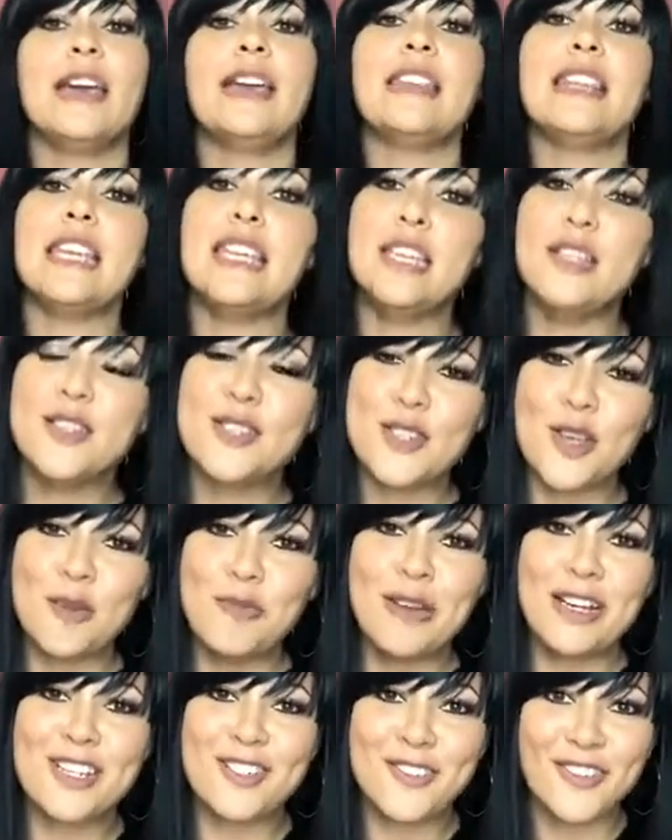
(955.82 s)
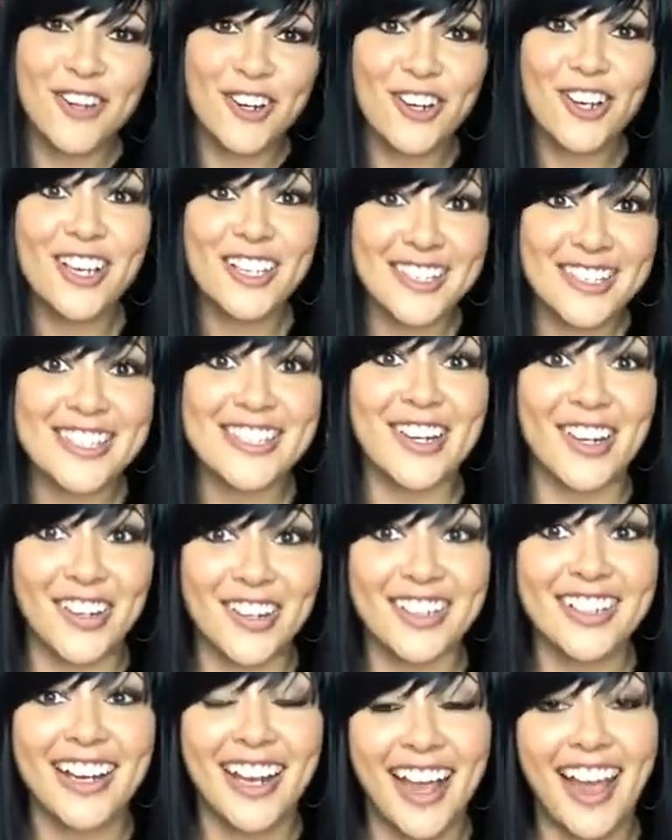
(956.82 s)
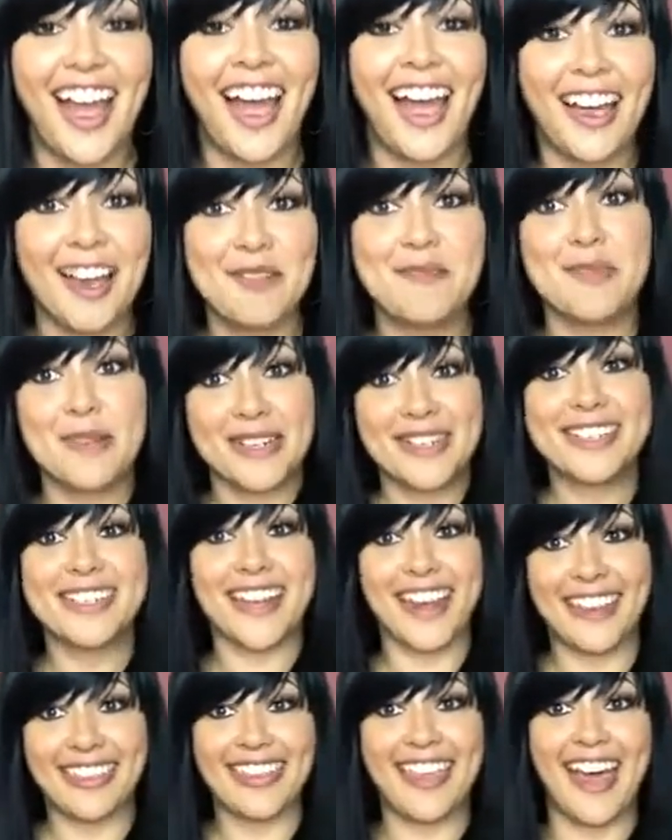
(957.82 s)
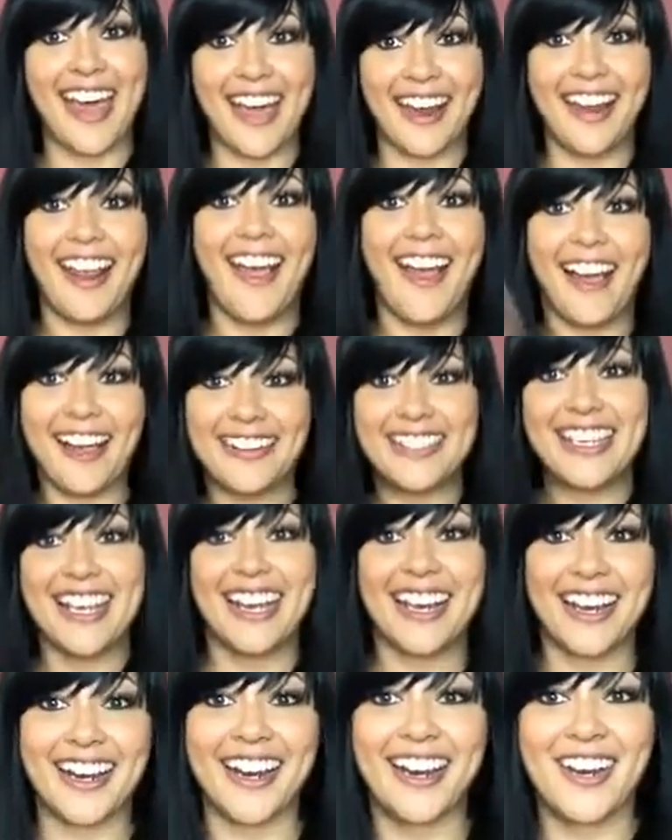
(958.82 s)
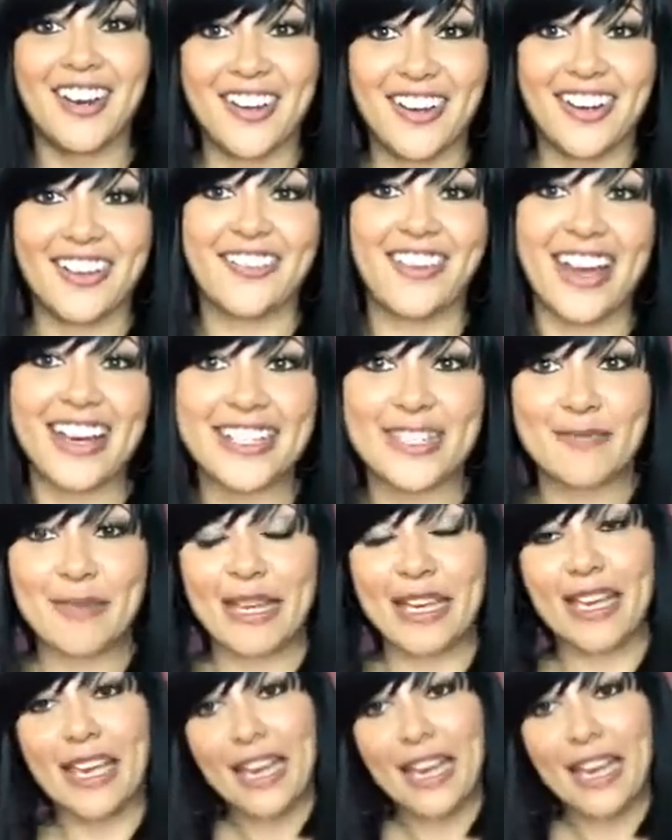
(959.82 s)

thank you so much for your concern. I appreciate that. I'll take it under advisement.